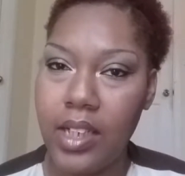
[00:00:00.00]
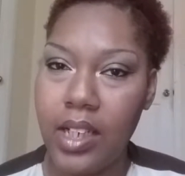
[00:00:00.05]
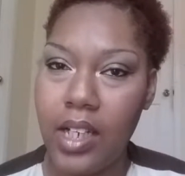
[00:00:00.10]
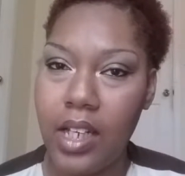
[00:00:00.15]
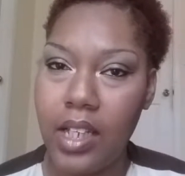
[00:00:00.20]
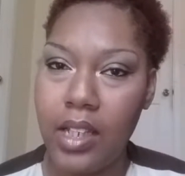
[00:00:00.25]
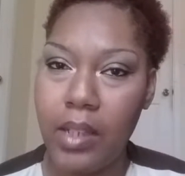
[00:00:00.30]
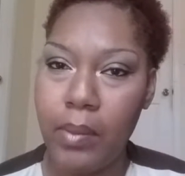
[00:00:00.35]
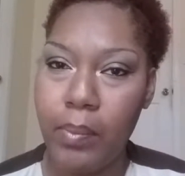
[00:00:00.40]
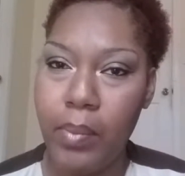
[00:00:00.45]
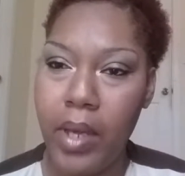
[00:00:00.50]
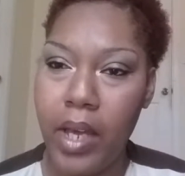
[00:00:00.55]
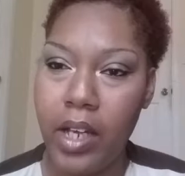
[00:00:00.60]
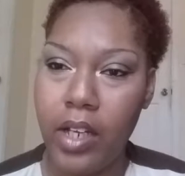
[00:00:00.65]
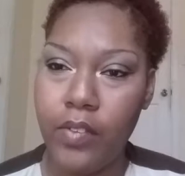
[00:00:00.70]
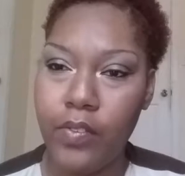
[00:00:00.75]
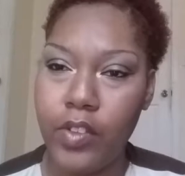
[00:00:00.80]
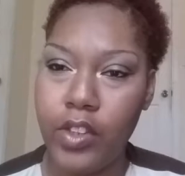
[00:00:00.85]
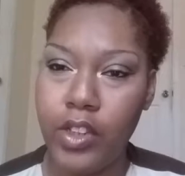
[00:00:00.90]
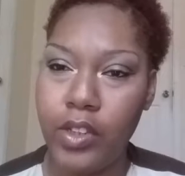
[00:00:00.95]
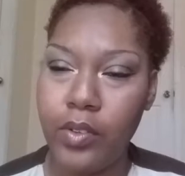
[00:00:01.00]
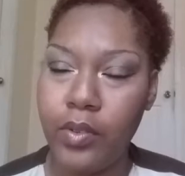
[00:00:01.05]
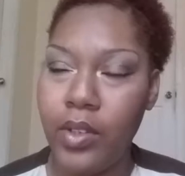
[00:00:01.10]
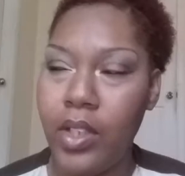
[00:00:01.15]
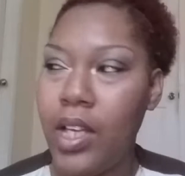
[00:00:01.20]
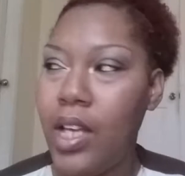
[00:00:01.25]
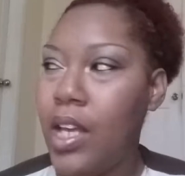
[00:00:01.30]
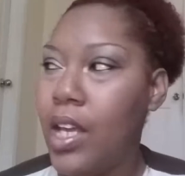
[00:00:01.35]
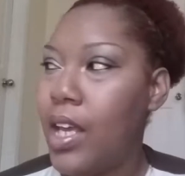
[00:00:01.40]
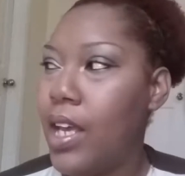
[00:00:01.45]
I got the pack of 2,
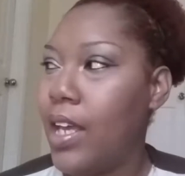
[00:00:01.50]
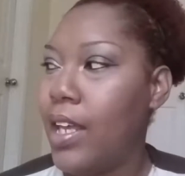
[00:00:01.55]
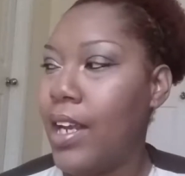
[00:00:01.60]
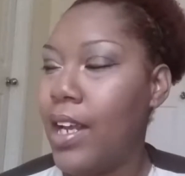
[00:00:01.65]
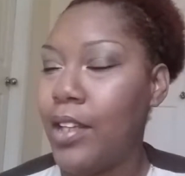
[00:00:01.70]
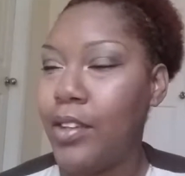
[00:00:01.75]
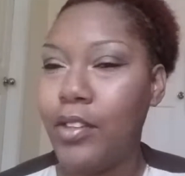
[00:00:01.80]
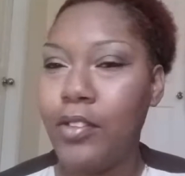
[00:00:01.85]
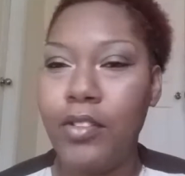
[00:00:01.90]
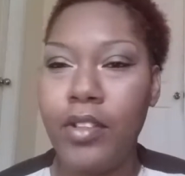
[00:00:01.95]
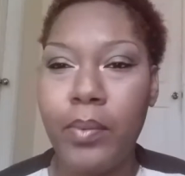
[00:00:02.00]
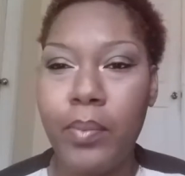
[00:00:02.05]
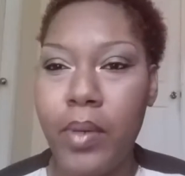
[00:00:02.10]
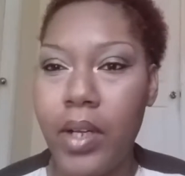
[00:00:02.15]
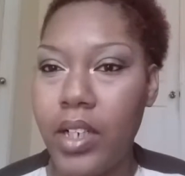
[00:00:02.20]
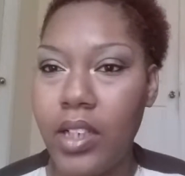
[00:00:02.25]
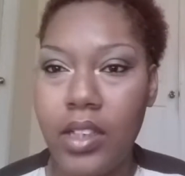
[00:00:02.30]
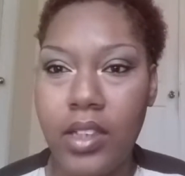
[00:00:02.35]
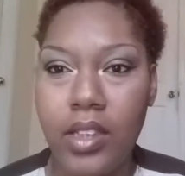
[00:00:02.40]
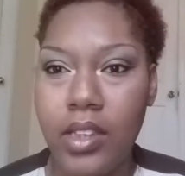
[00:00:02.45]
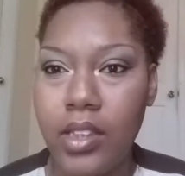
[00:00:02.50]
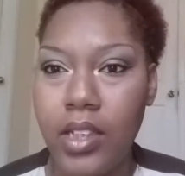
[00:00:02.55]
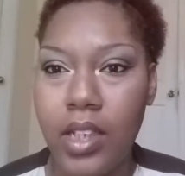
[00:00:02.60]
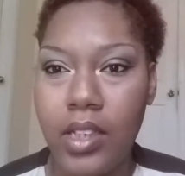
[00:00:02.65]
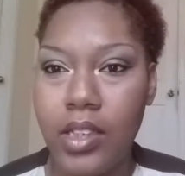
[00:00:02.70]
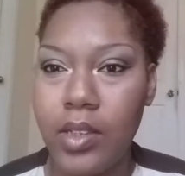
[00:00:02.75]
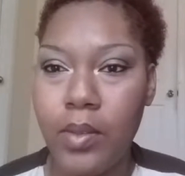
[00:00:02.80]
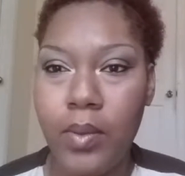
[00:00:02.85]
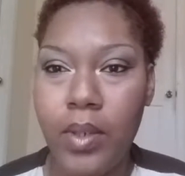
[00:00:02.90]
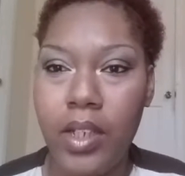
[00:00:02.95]
and I threw the pregnancy
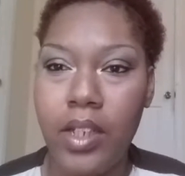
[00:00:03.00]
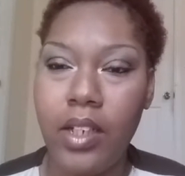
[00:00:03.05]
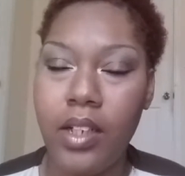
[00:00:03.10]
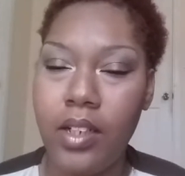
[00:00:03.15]
test away,